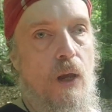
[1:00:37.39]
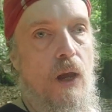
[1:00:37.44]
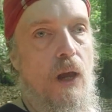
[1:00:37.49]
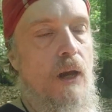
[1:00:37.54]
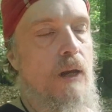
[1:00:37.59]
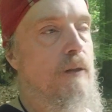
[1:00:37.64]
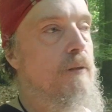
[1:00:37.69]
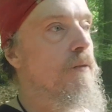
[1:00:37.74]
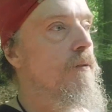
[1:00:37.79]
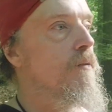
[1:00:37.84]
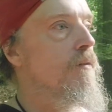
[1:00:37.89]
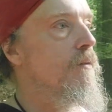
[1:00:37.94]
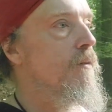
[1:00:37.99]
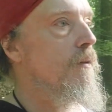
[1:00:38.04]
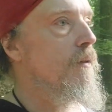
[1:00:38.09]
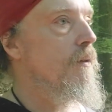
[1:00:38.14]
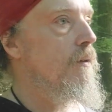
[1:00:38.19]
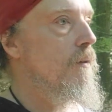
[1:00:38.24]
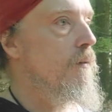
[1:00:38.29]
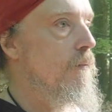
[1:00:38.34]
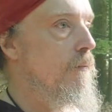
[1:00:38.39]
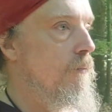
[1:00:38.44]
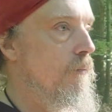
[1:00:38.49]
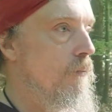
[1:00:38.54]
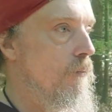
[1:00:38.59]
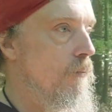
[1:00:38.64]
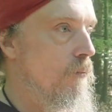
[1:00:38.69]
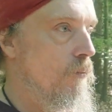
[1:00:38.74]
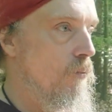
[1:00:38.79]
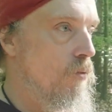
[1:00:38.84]
and
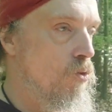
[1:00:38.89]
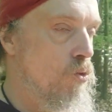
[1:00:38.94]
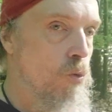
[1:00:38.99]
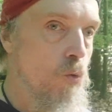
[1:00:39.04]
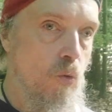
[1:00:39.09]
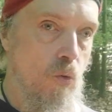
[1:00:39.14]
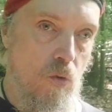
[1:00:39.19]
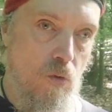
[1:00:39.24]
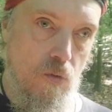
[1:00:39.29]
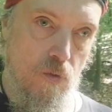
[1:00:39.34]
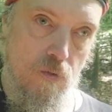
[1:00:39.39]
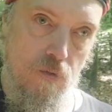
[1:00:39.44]
to